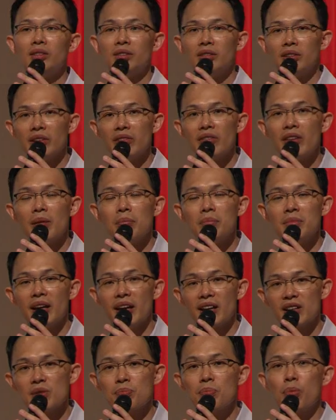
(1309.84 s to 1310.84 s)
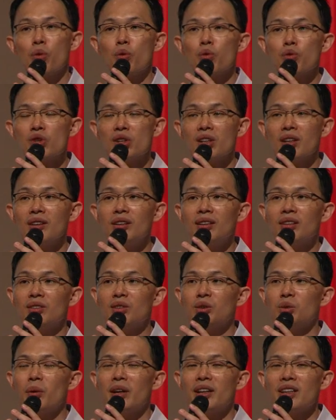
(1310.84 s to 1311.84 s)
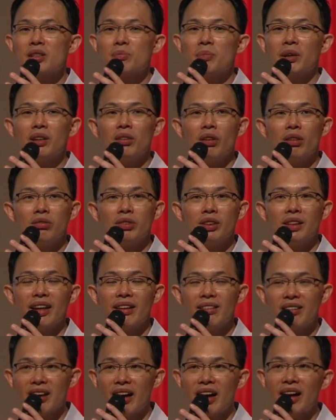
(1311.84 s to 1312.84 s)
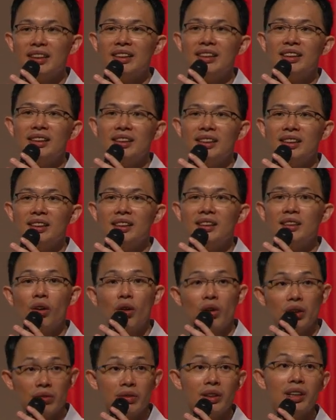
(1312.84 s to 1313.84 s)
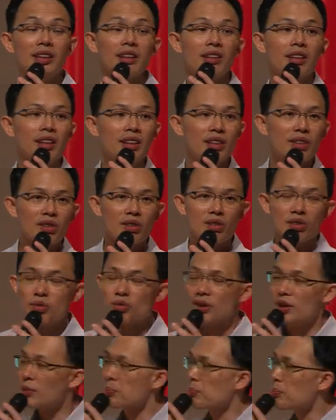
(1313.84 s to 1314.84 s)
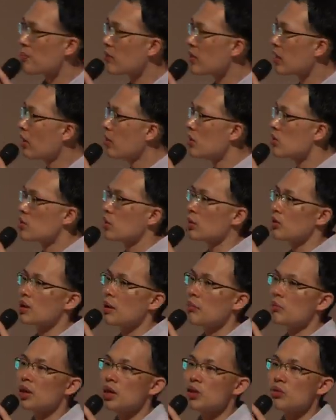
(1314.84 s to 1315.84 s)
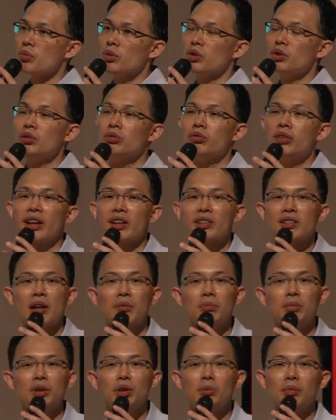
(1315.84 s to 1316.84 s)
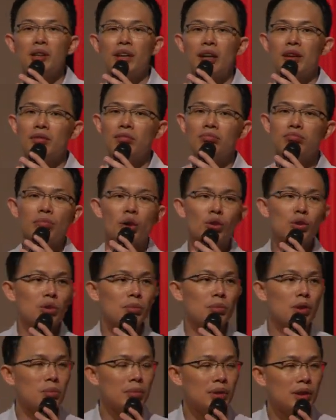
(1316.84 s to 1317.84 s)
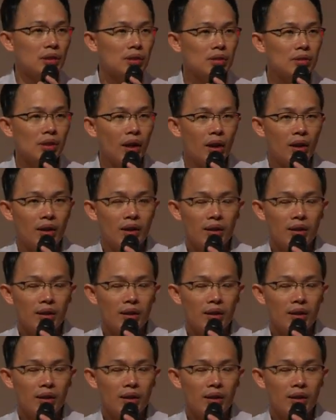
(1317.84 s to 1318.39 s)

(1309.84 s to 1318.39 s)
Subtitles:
to give them the exposure to what is being offered at the ITE or even in the industry. So some things we do, for example, will be like automobile